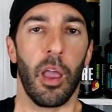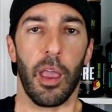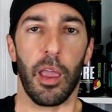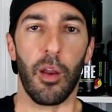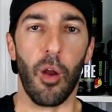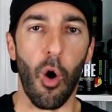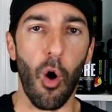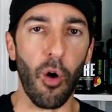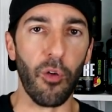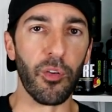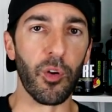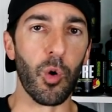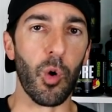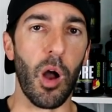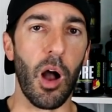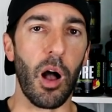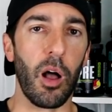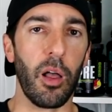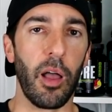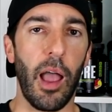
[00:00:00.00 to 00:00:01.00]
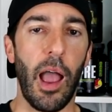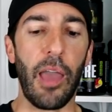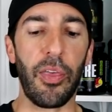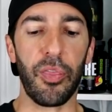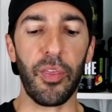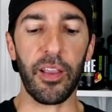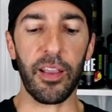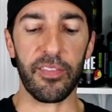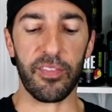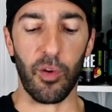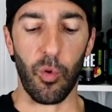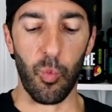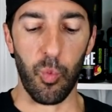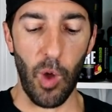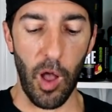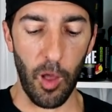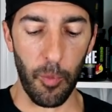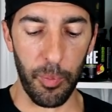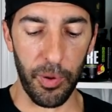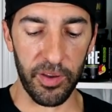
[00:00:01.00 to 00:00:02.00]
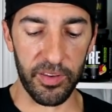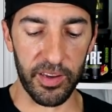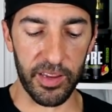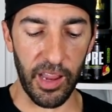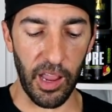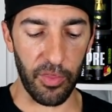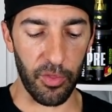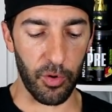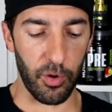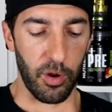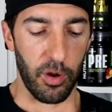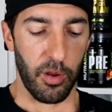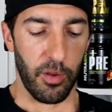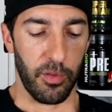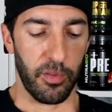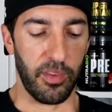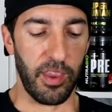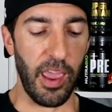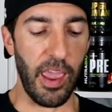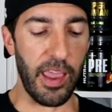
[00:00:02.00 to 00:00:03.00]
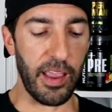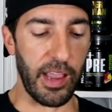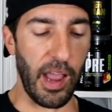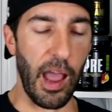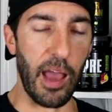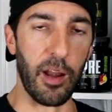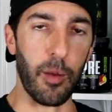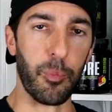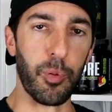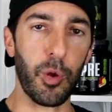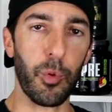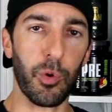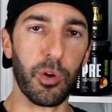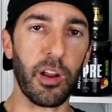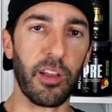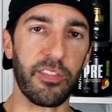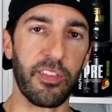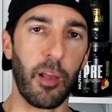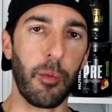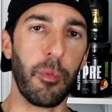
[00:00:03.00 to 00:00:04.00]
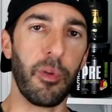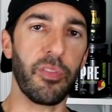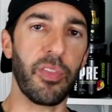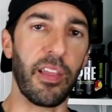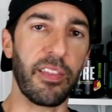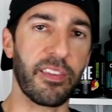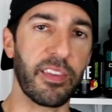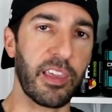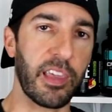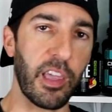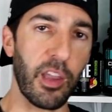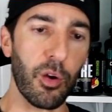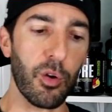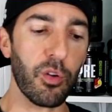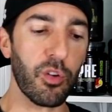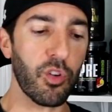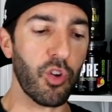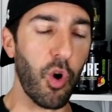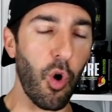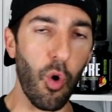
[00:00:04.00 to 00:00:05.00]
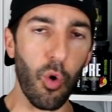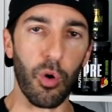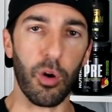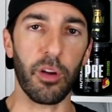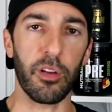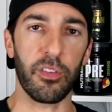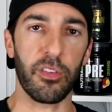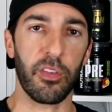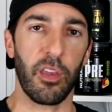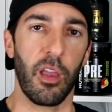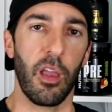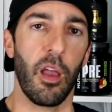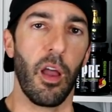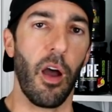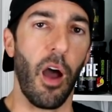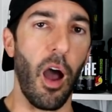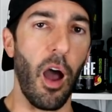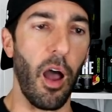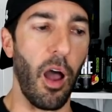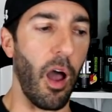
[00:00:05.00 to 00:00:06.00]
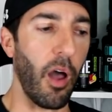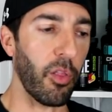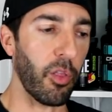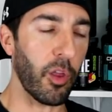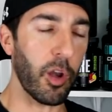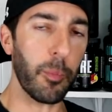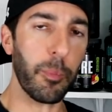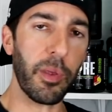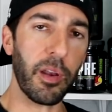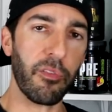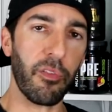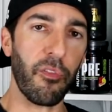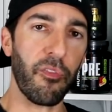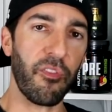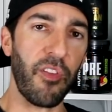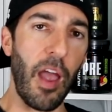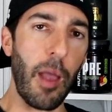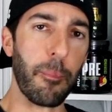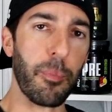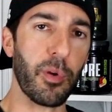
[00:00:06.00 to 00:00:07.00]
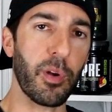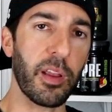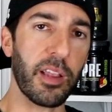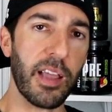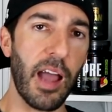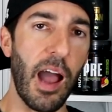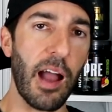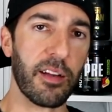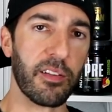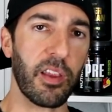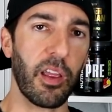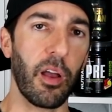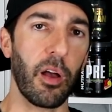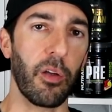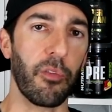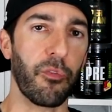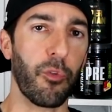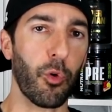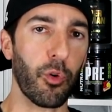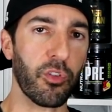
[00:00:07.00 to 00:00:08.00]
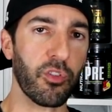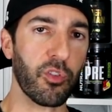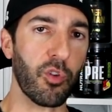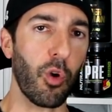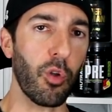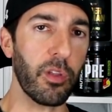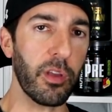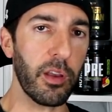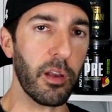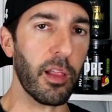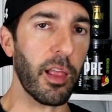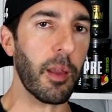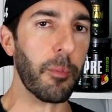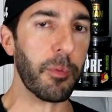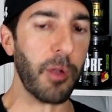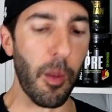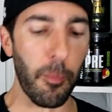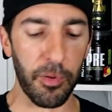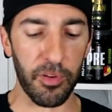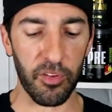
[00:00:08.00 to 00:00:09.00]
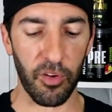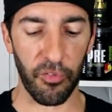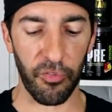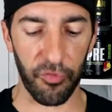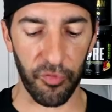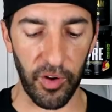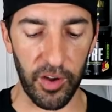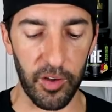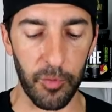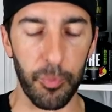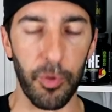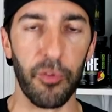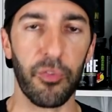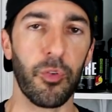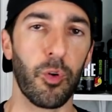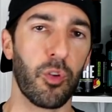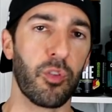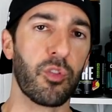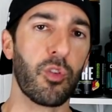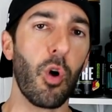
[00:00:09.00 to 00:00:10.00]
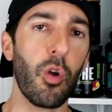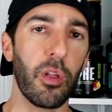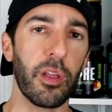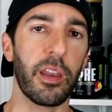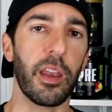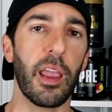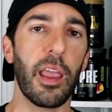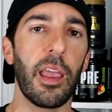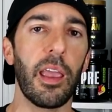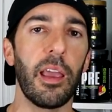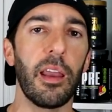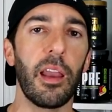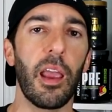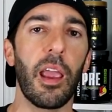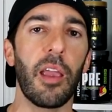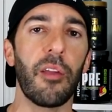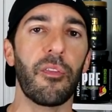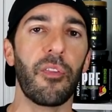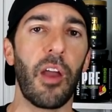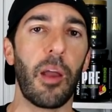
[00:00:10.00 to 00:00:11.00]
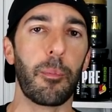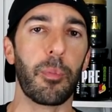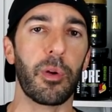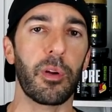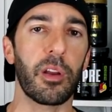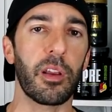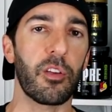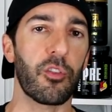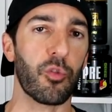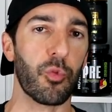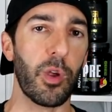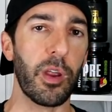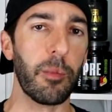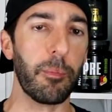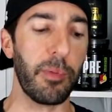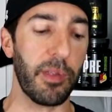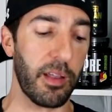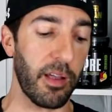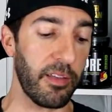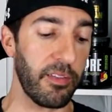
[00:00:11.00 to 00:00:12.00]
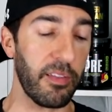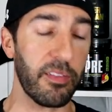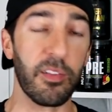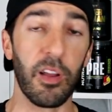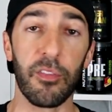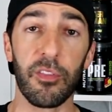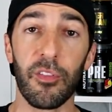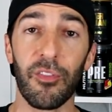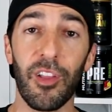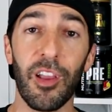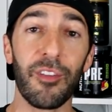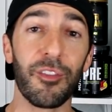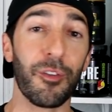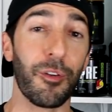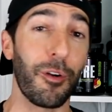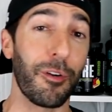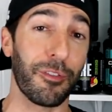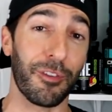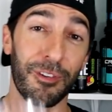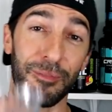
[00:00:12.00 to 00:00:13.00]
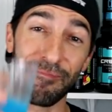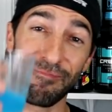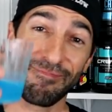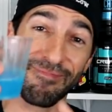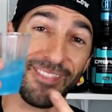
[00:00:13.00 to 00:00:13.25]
And overall, I think it's a well put together take on a pre-workout supplement that's geared towards a little bit of a fat burning cocktail. Forskolin, a lot of companies are afraid to put forskolin in a fat burning drink because it's tough to flavor over.